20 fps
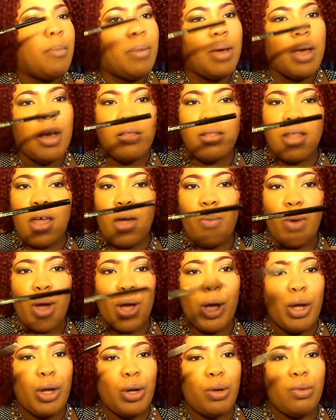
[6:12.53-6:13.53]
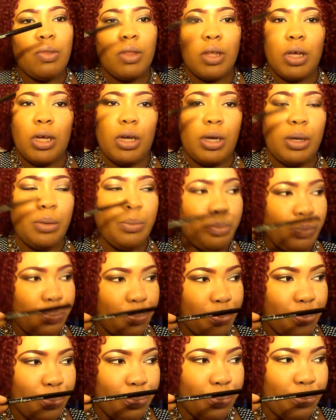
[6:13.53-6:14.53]
Because that raccoon thing,
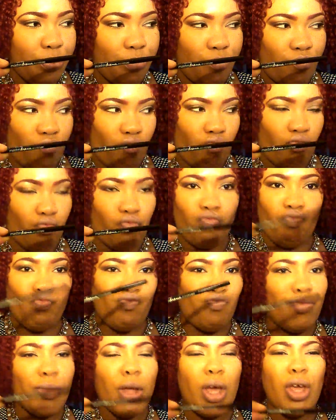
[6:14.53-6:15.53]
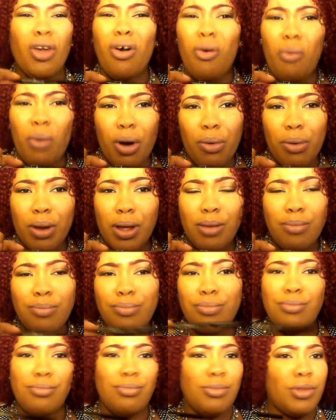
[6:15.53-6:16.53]
you don't want it,
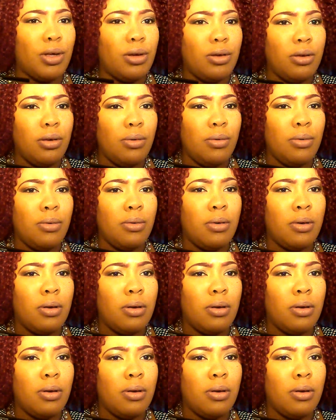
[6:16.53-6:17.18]
do you?